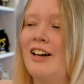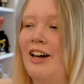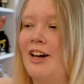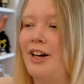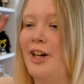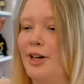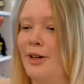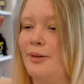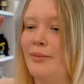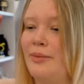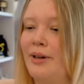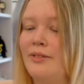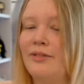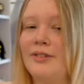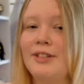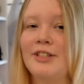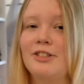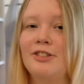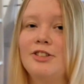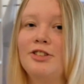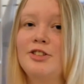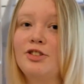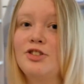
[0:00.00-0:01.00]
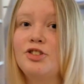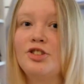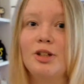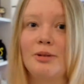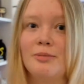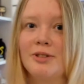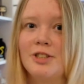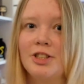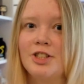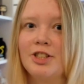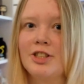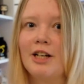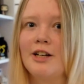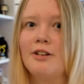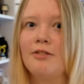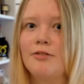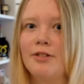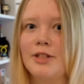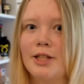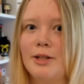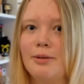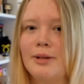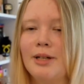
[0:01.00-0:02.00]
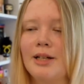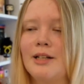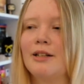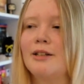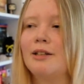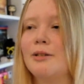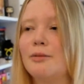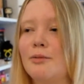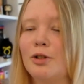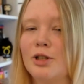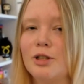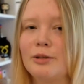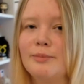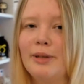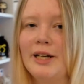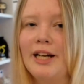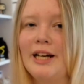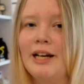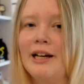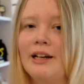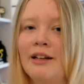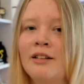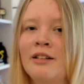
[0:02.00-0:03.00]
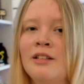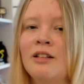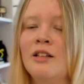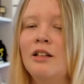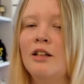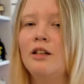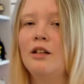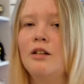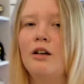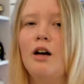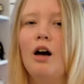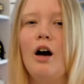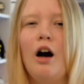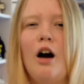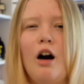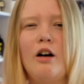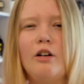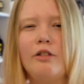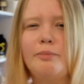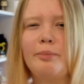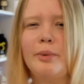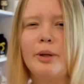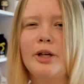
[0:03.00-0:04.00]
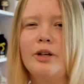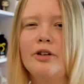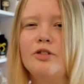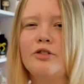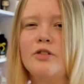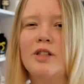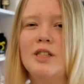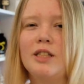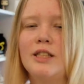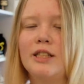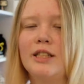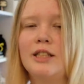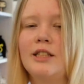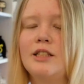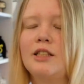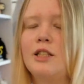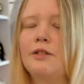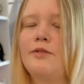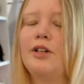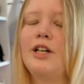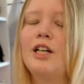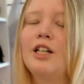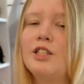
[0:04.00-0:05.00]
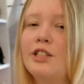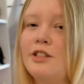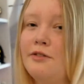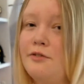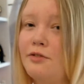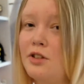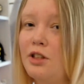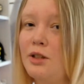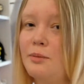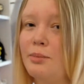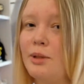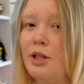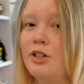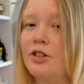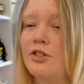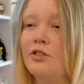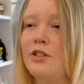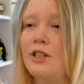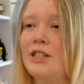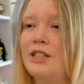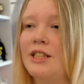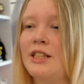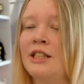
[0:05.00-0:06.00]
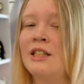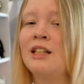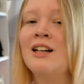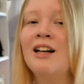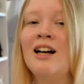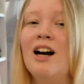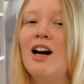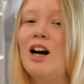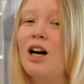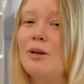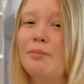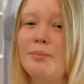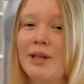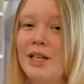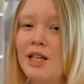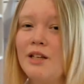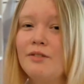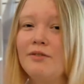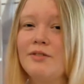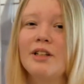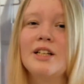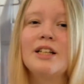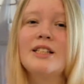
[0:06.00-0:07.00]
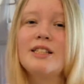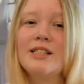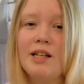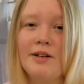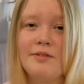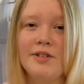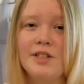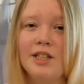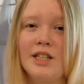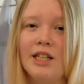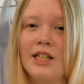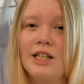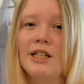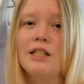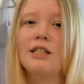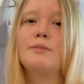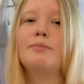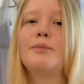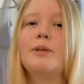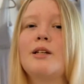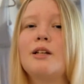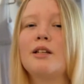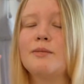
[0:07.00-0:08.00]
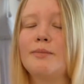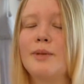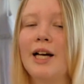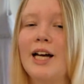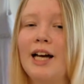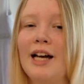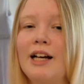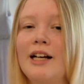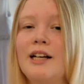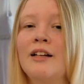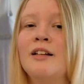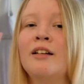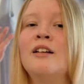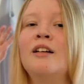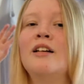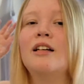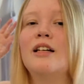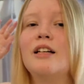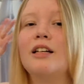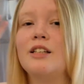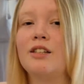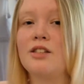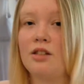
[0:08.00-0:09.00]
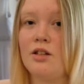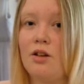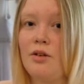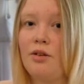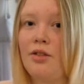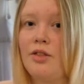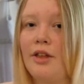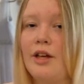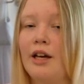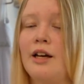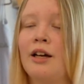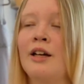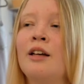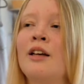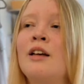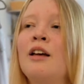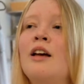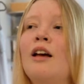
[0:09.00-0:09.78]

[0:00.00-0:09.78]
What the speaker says: I've literally just jumped in the shower really quickly, washed my hair, half blow dried it, because if I actually fully blow dried it I'd be here for like 7 years because my hair is so thick.